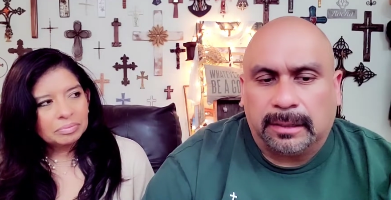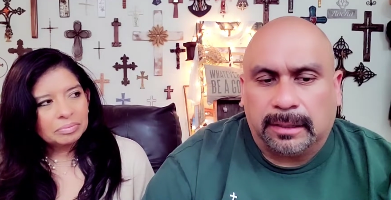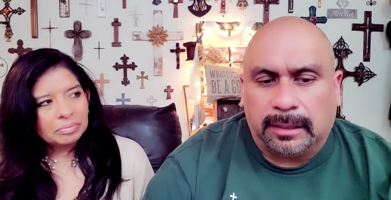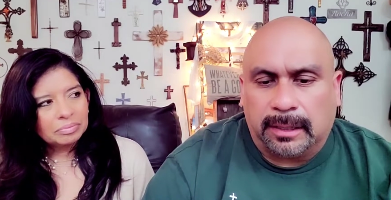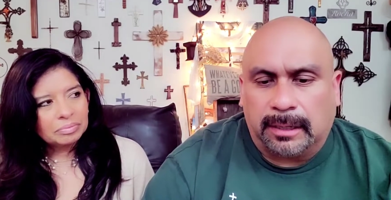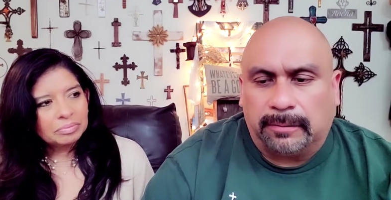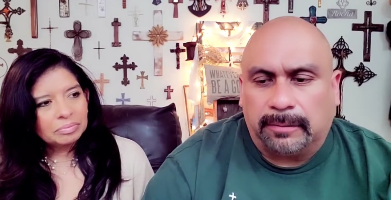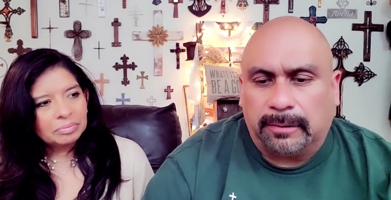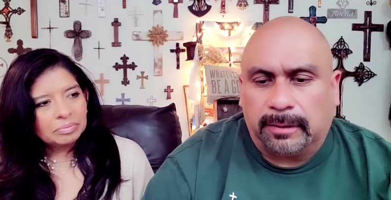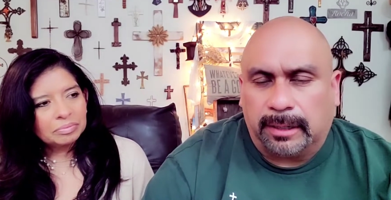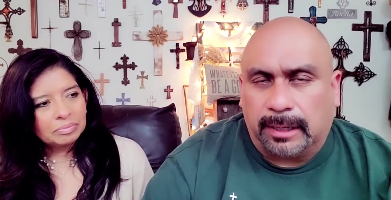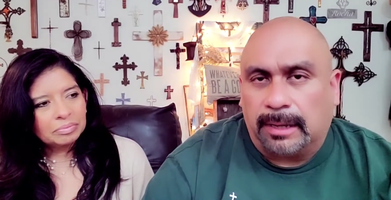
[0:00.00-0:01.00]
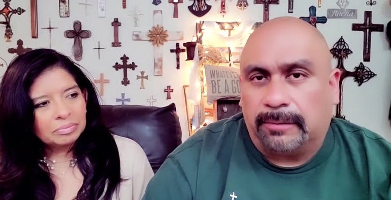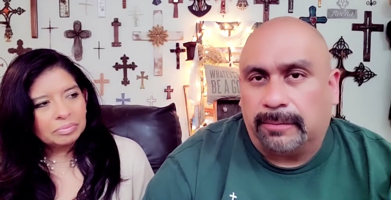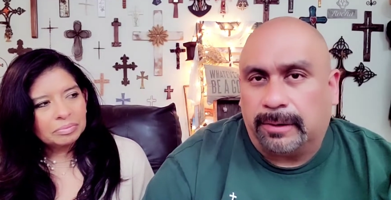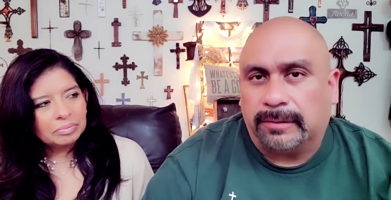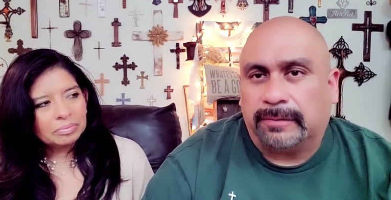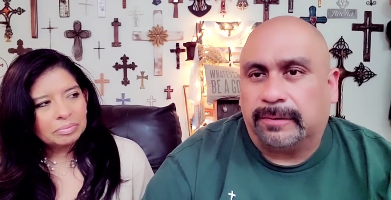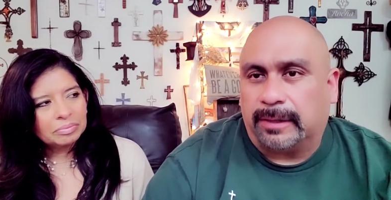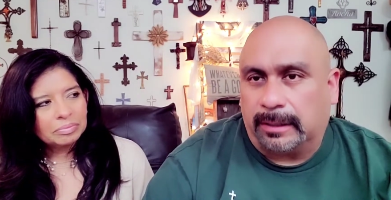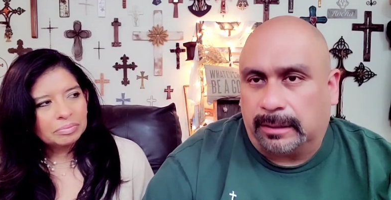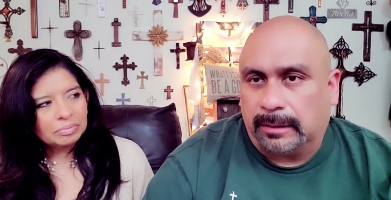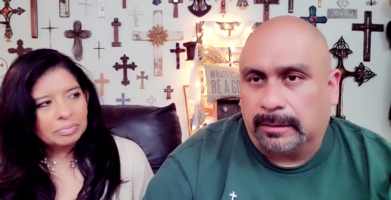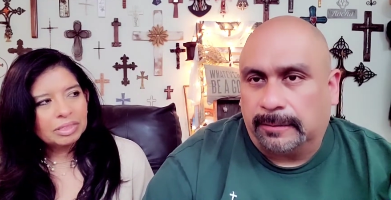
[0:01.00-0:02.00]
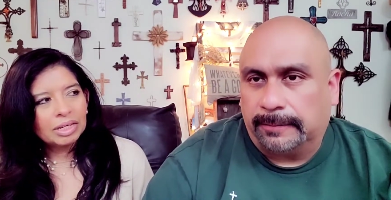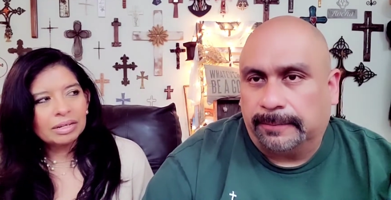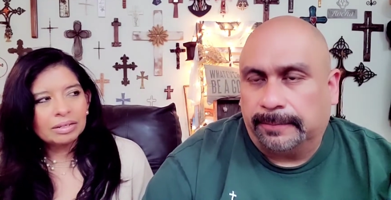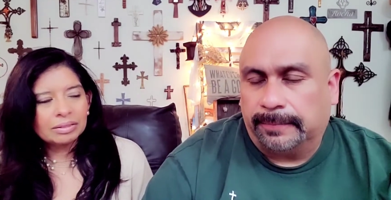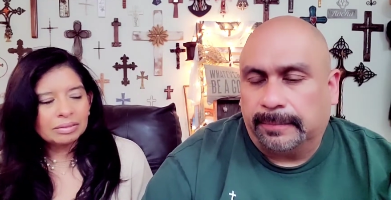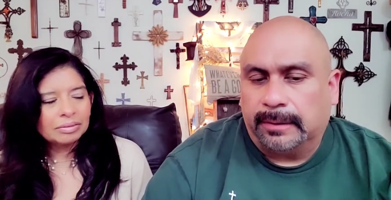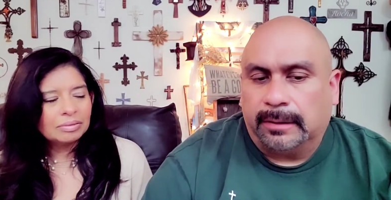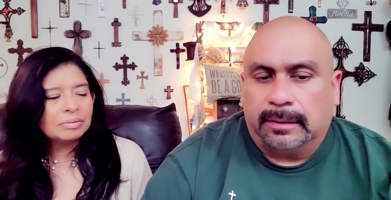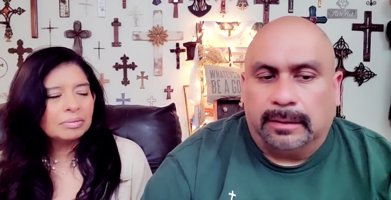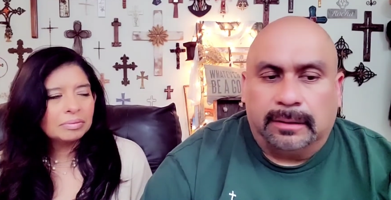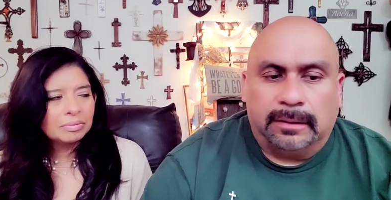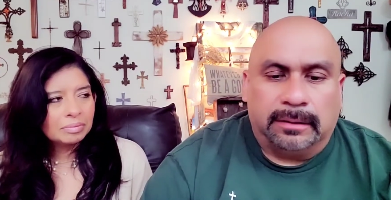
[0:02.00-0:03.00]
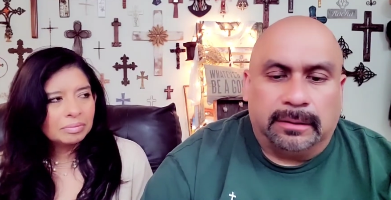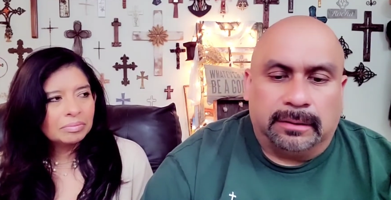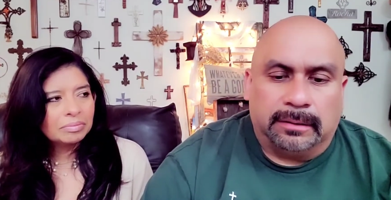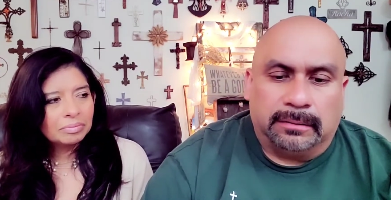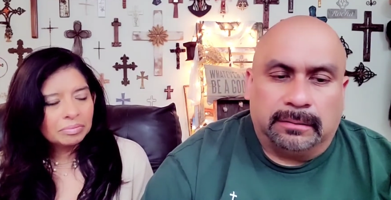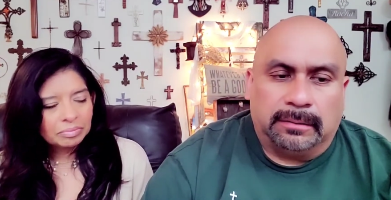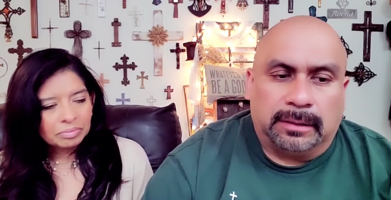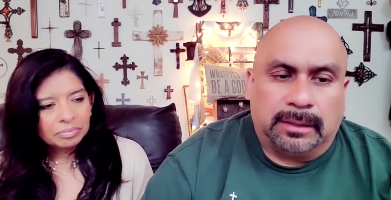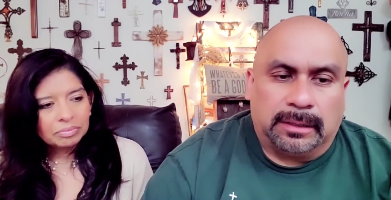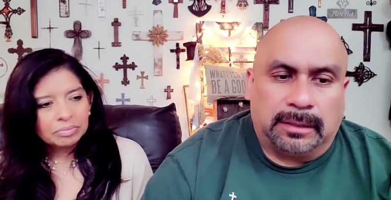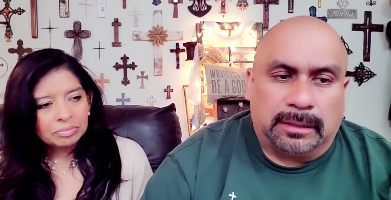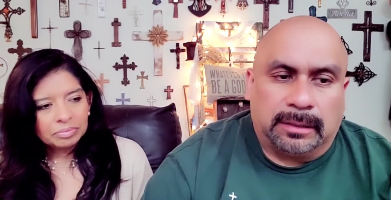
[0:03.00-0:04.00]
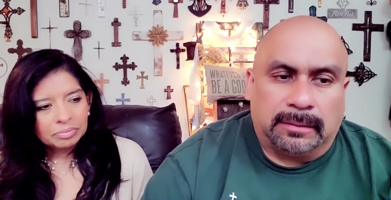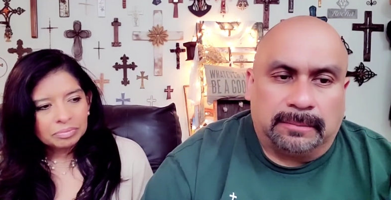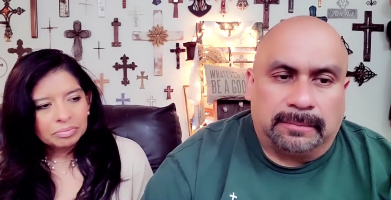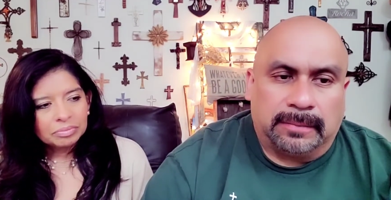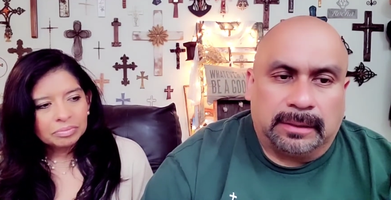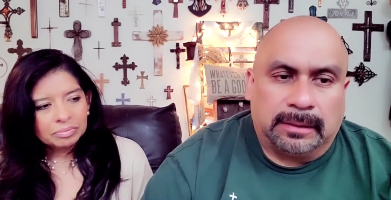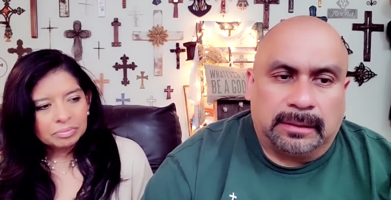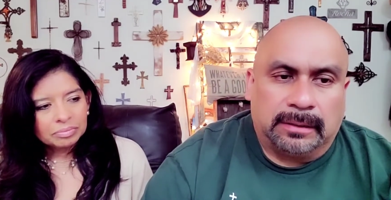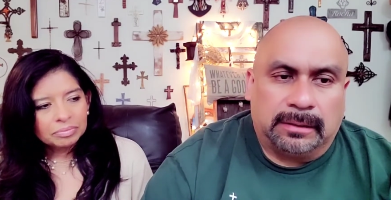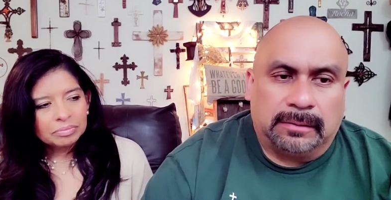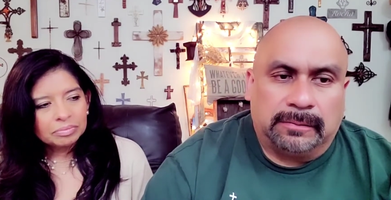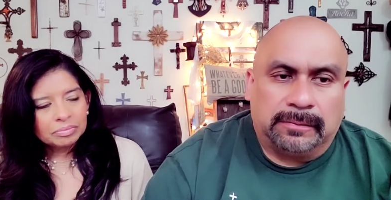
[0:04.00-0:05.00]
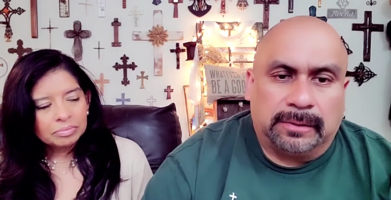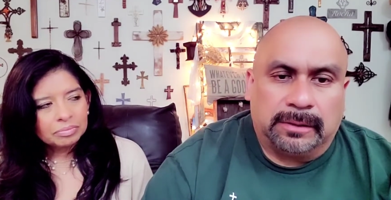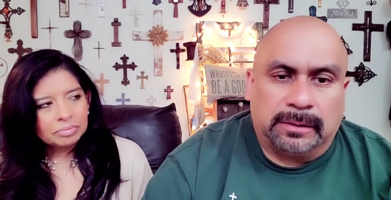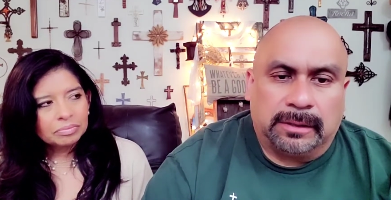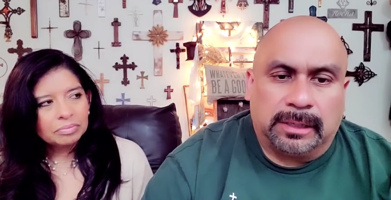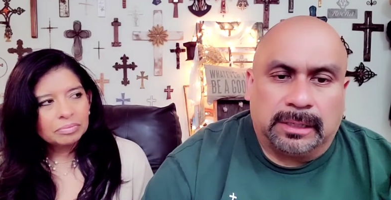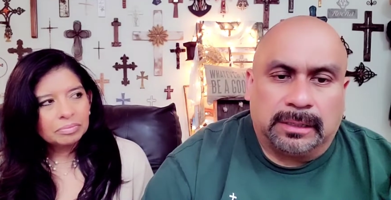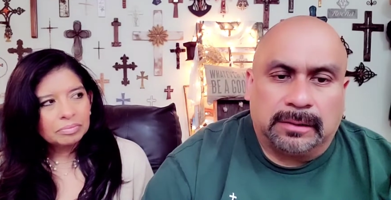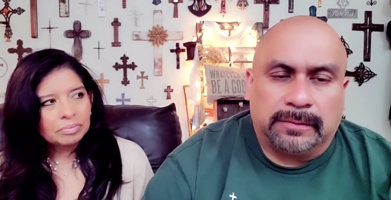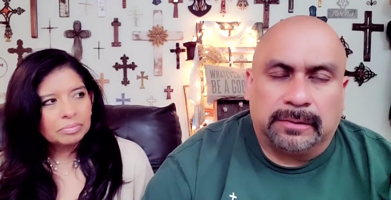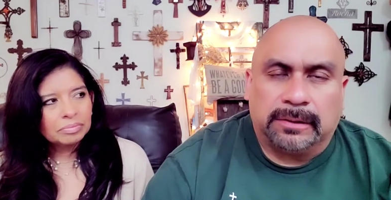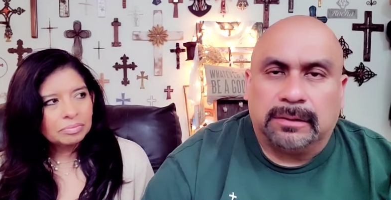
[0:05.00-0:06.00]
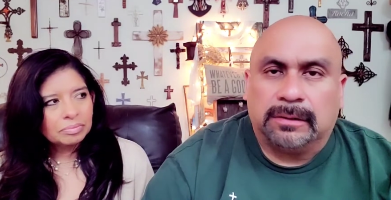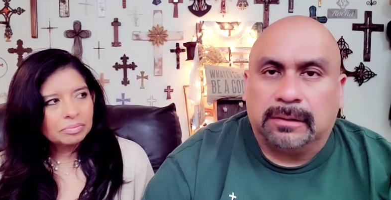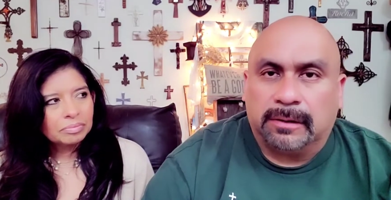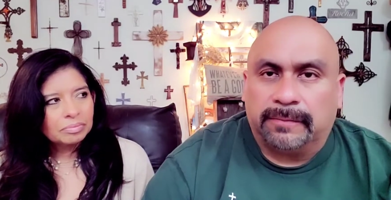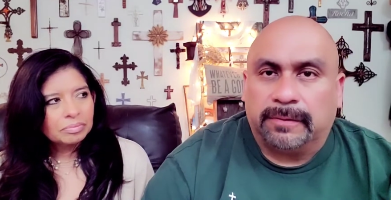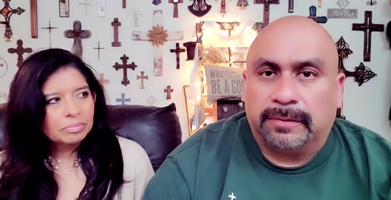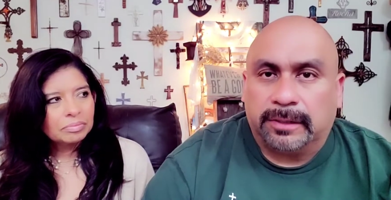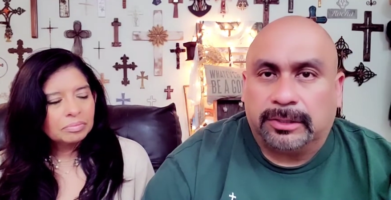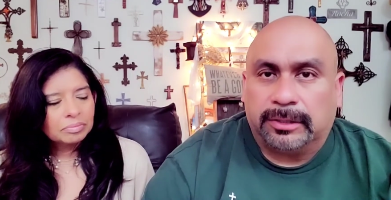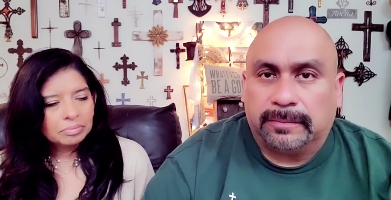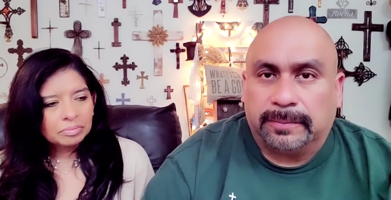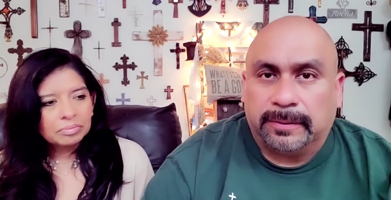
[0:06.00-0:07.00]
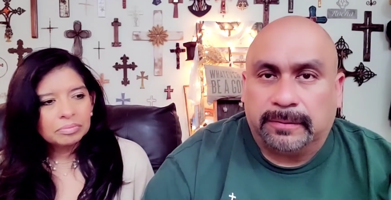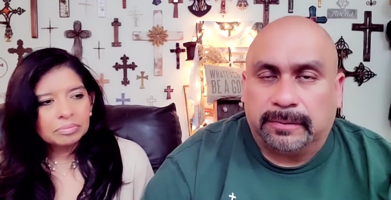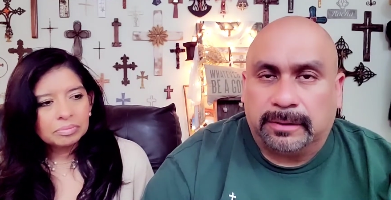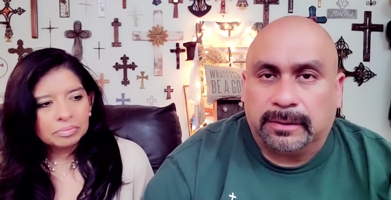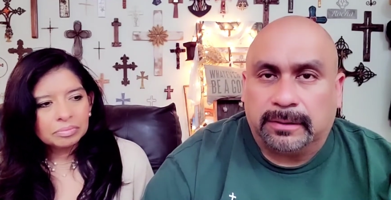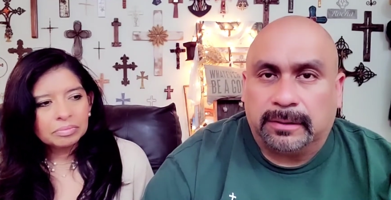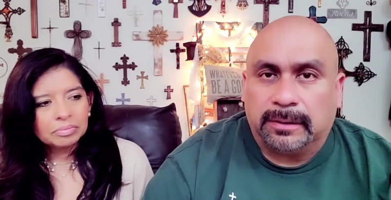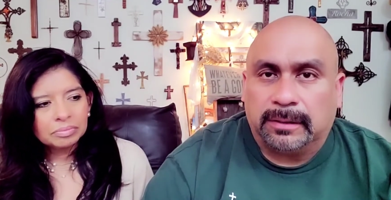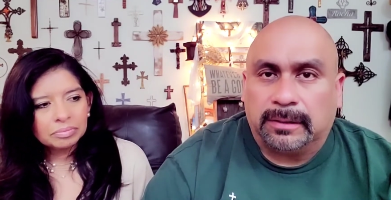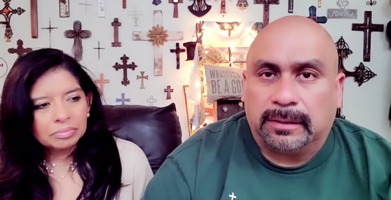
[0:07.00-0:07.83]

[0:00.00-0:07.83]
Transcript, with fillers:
Speaker 1: in an hour, a lot was said.
Speaker 2: Yeah.
Speaker 1: You know, and um, I think it was good. And I think it's a good conversation piece, a good thing to